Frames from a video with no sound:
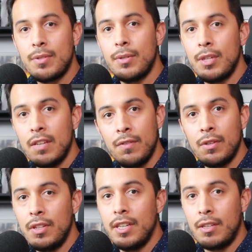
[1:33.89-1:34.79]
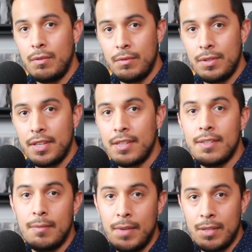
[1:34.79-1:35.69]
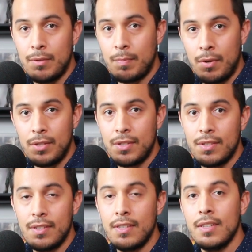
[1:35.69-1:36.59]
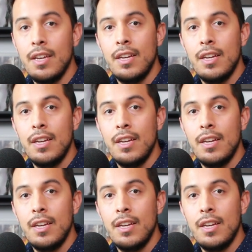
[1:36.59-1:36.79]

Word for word: So if you click those links to make those purchases,